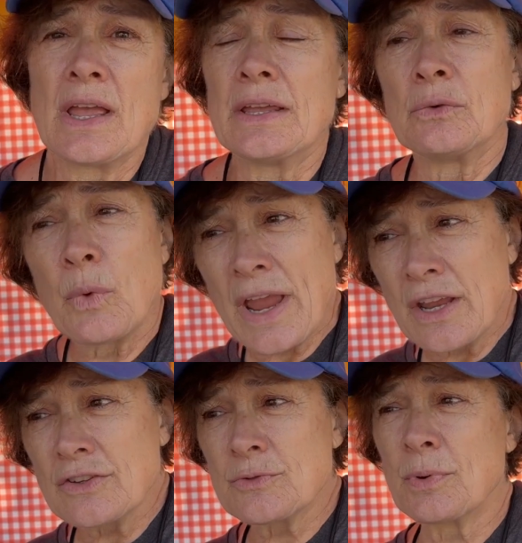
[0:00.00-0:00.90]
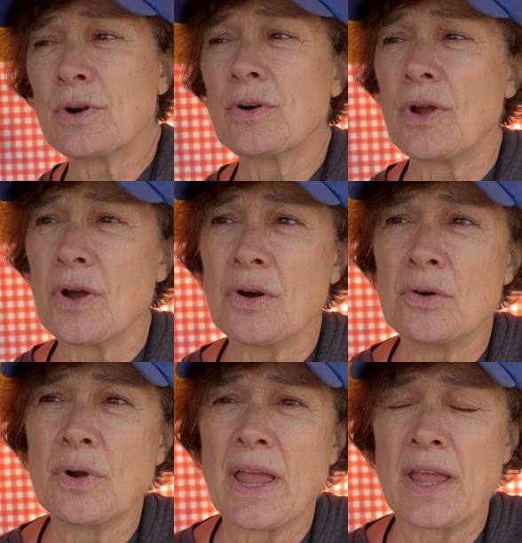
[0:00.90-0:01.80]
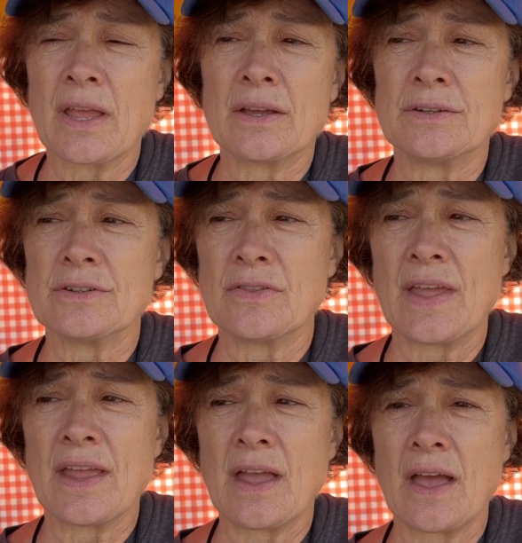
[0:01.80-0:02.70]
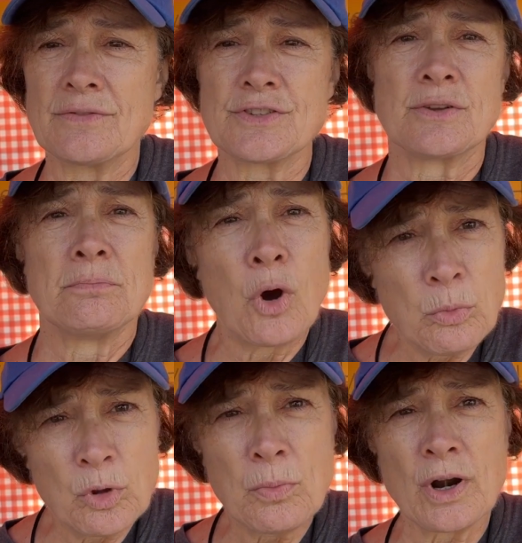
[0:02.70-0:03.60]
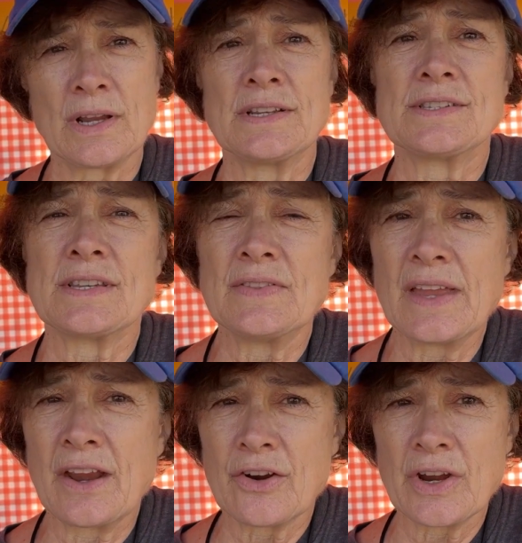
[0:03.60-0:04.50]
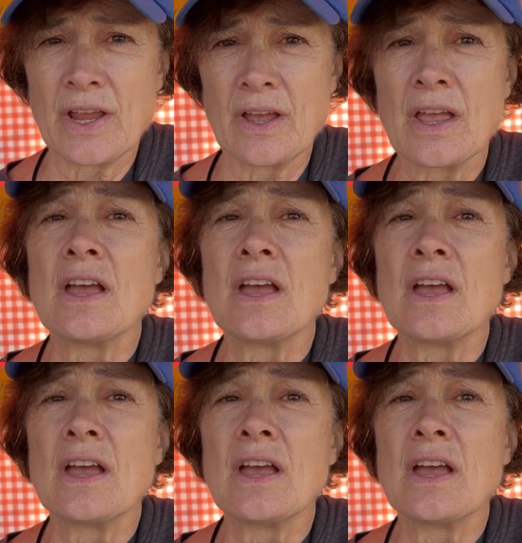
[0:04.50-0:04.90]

in Waynesboro, and they have some mobile markets in the area,